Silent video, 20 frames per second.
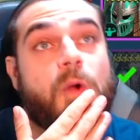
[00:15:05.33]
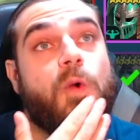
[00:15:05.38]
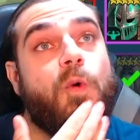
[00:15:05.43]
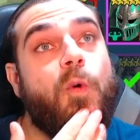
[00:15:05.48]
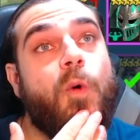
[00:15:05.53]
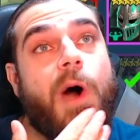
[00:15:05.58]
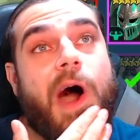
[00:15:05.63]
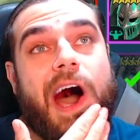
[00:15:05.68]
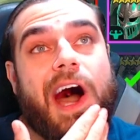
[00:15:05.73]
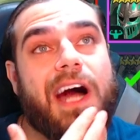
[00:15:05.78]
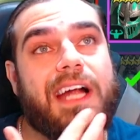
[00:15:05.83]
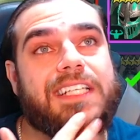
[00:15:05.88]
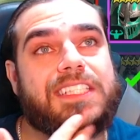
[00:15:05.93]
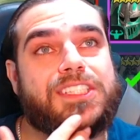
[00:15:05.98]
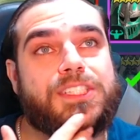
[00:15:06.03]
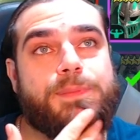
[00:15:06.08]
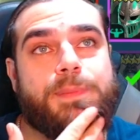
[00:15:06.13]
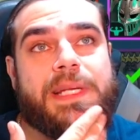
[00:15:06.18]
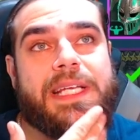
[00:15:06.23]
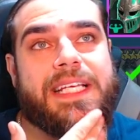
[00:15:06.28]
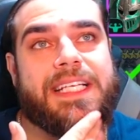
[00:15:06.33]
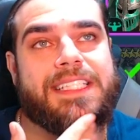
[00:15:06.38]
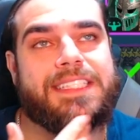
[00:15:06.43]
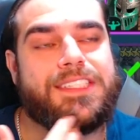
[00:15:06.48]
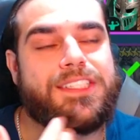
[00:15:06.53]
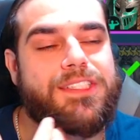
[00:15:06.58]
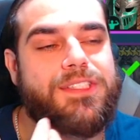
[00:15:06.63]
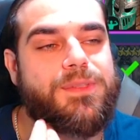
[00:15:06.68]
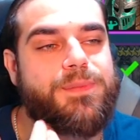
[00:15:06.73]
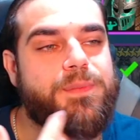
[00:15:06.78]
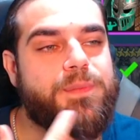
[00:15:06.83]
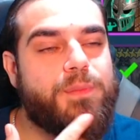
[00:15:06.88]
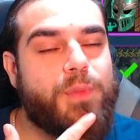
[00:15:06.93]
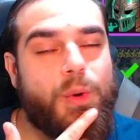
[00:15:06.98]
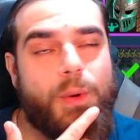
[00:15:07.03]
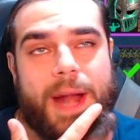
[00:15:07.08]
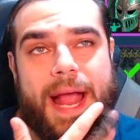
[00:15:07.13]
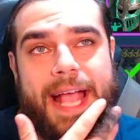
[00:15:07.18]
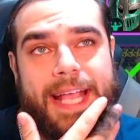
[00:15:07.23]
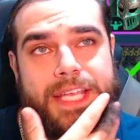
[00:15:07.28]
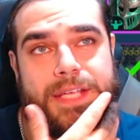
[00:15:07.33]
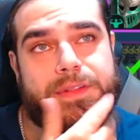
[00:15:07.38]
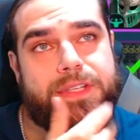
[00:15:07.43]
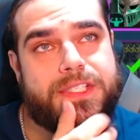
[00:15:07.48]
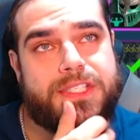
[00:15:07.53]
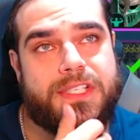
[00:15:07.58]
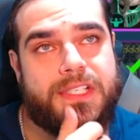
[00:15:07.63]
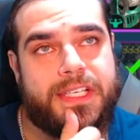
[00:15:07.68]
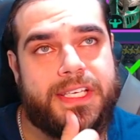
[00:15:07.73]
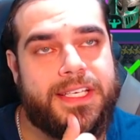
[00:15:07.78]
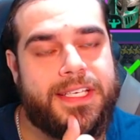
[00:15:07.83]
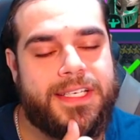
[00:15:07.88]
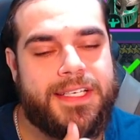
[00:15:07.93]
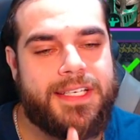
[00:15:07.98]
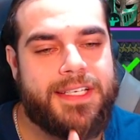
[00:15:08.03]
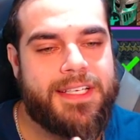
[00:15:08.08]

quad speeds miraculously,